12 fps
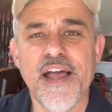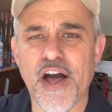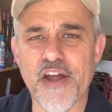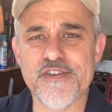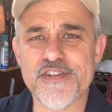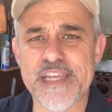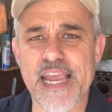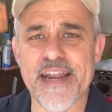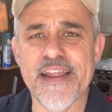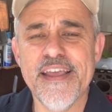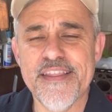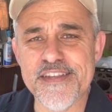
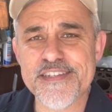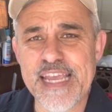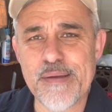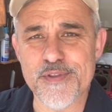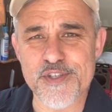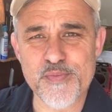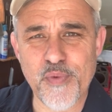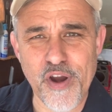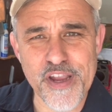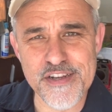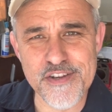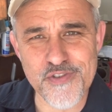Understand, this came with a
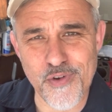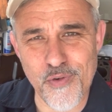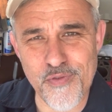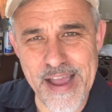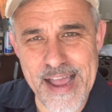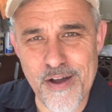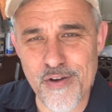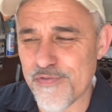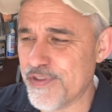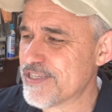spark control valve.